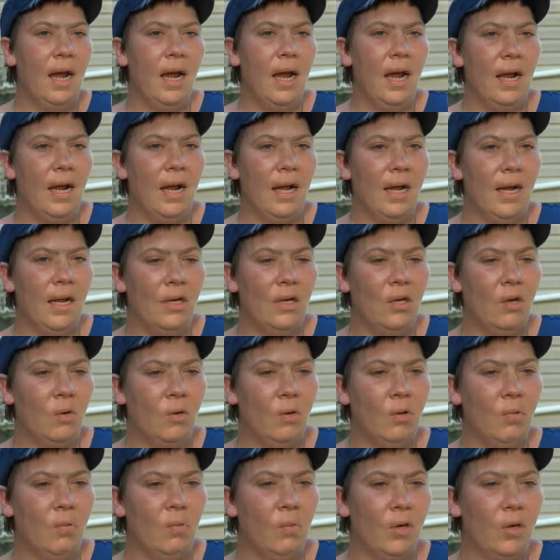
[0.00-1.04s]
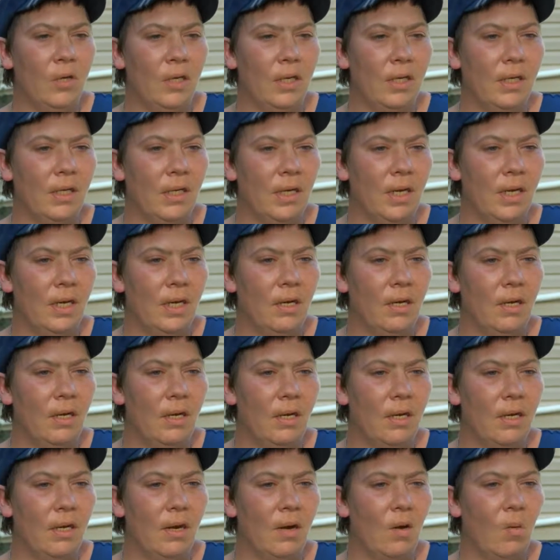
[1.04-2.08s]
And I told the boys, I said,
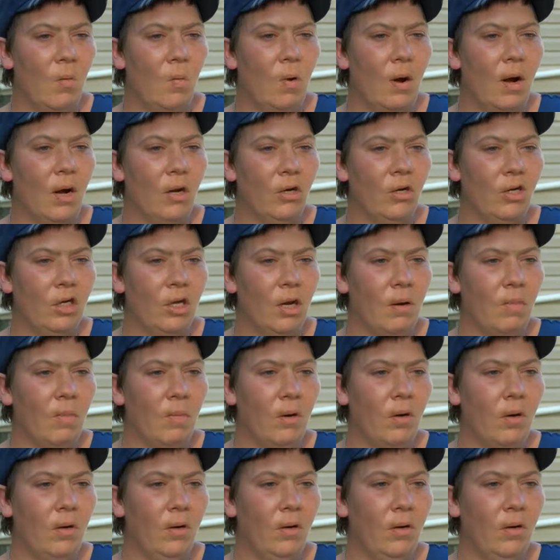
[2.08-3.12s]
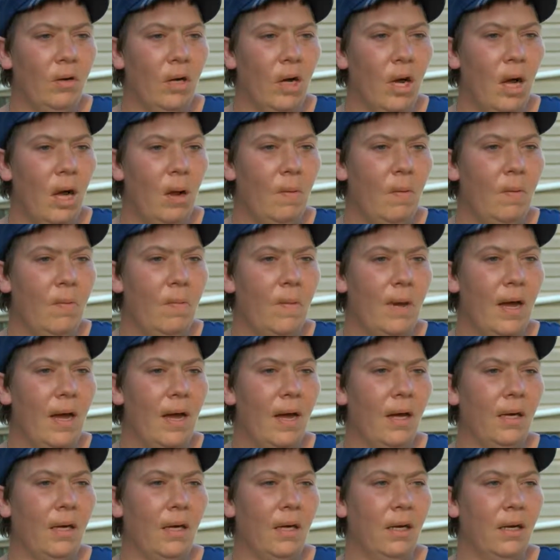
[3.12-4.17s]
watch Summer. I'll be
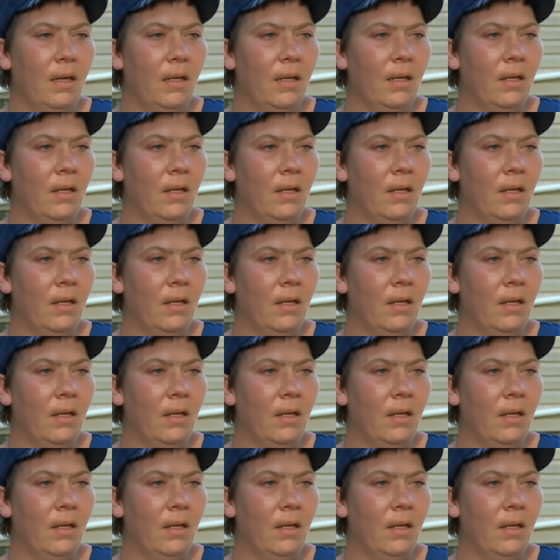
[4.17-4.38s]
back.